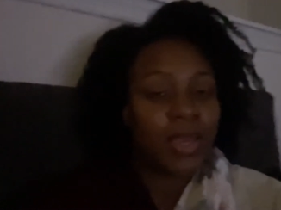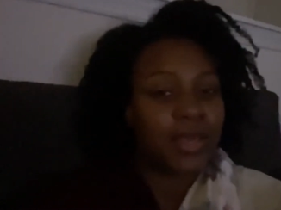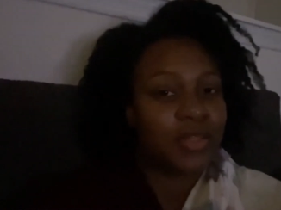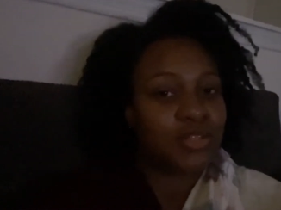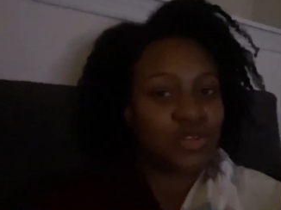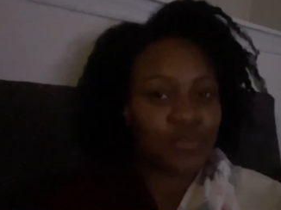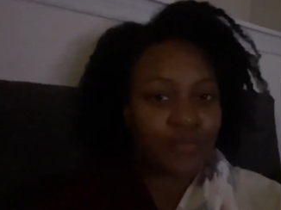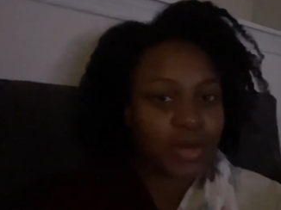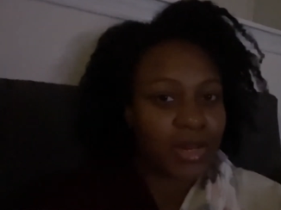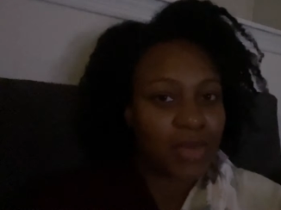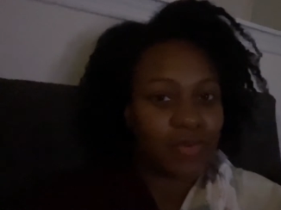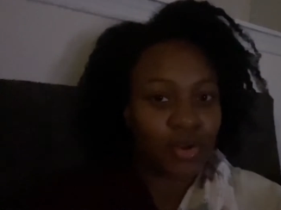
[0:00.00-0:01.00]
It's so fun
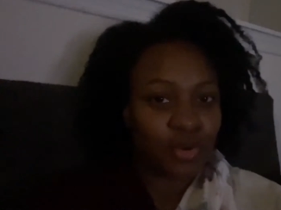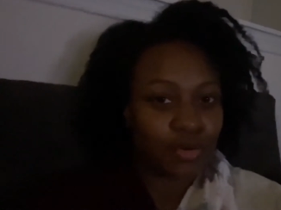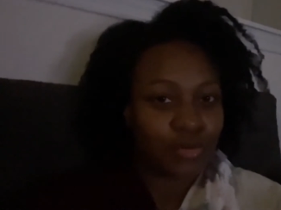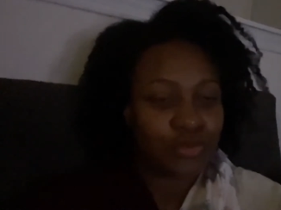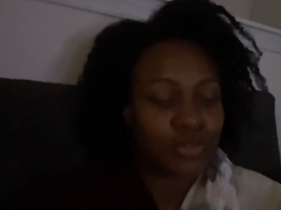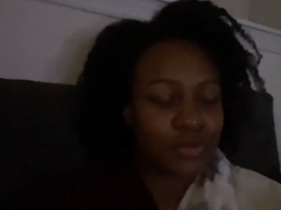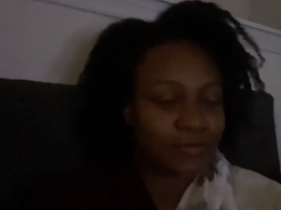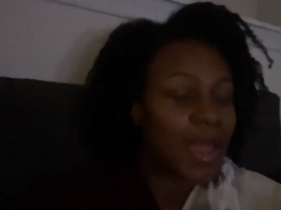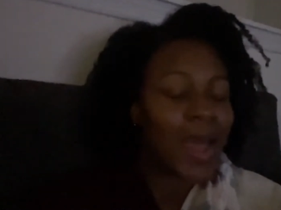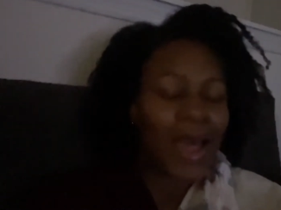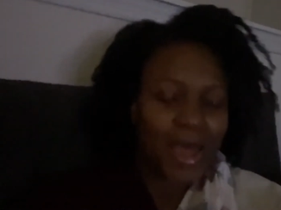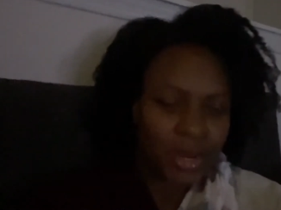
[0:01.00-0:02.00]
having girls.
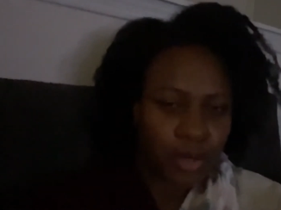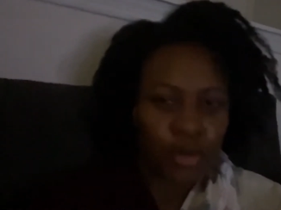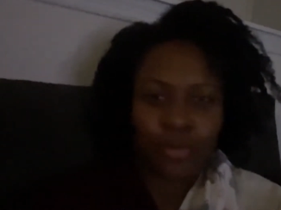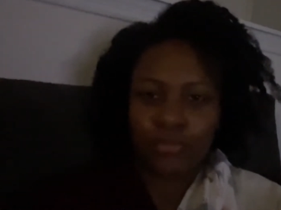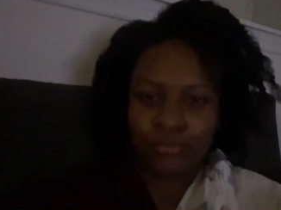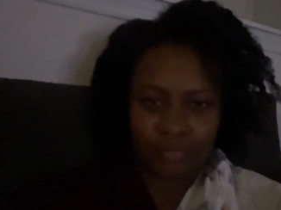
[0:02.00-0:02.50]
I know